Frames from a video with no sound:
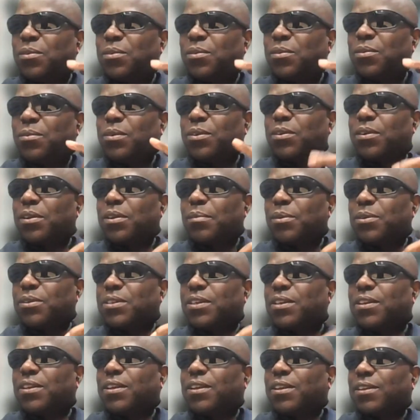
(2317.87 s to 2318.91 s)
We're talking about
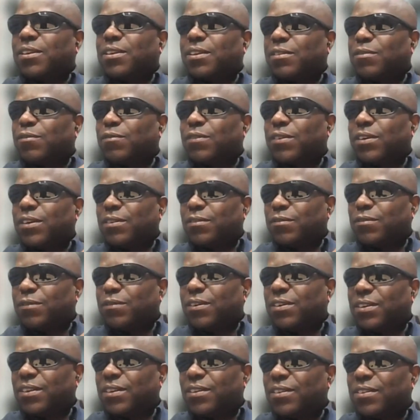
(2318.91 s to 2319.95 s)
syndicated
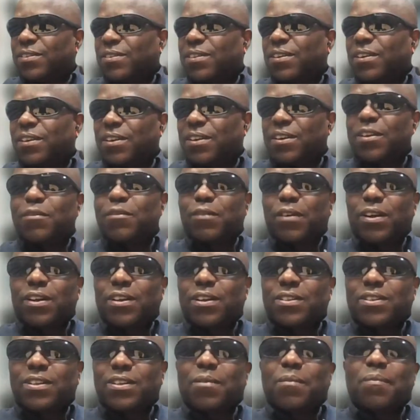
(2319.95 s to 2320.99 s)
funding, syndicated
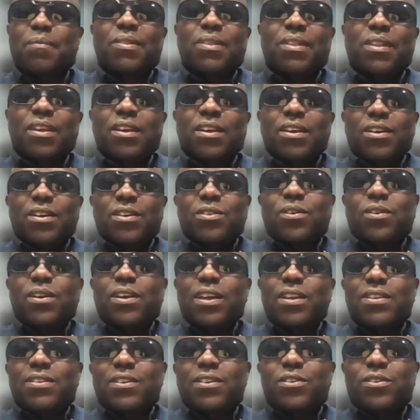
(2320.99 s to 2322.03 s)
financing.
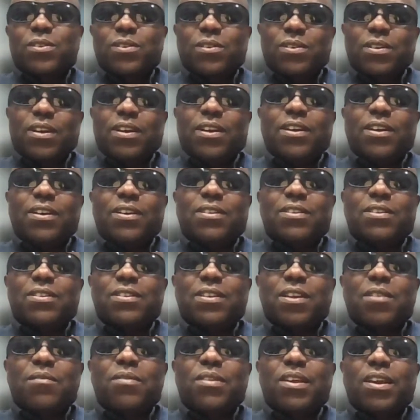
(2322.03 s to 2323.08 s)
Tokenization is the
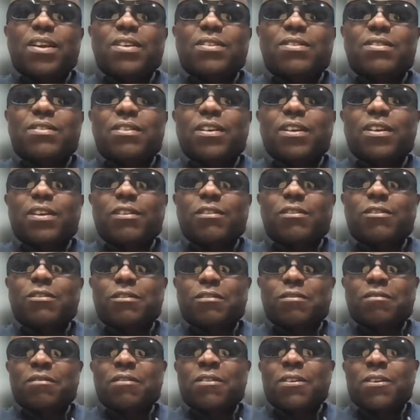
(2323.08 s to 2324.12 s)
same thing as syndication.
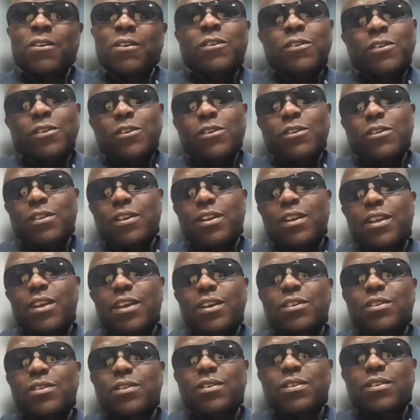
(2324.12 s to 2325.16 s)

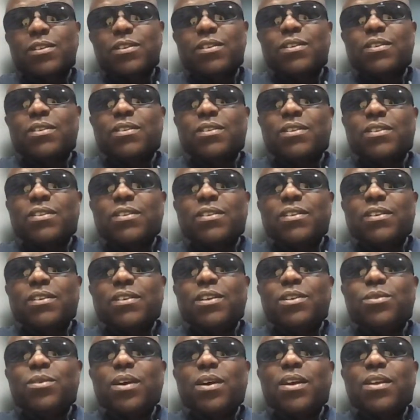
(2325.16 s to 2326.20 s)
Syndication
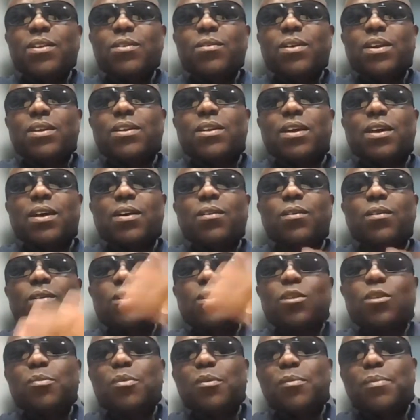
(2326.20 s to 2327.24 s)
is where you get a whole
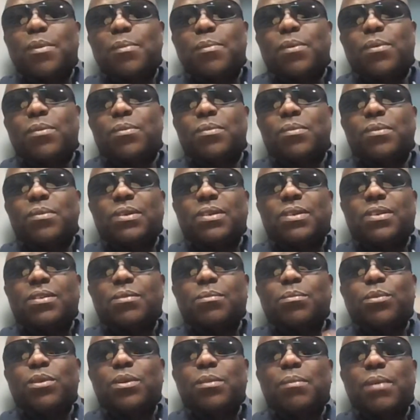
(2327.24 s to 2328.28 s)
group of people
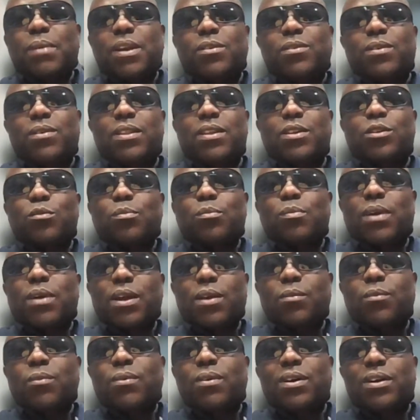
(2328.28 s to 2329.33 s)
putting money together to buy
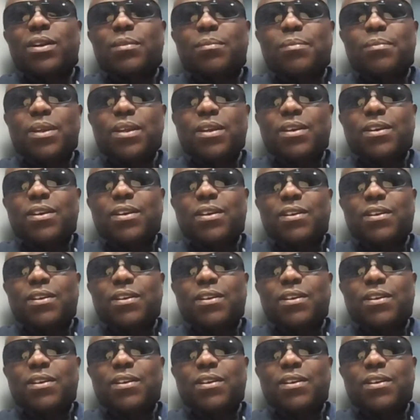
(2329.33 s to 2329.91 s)
one big